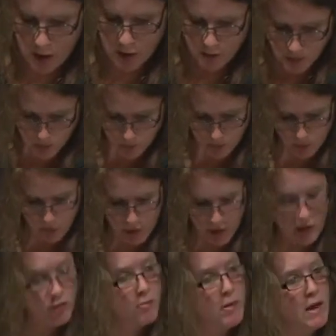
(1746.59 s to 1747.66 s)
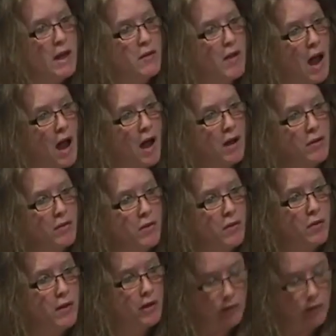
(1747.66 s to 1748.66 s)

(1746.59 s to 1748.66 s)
Do you still think of me as I still think of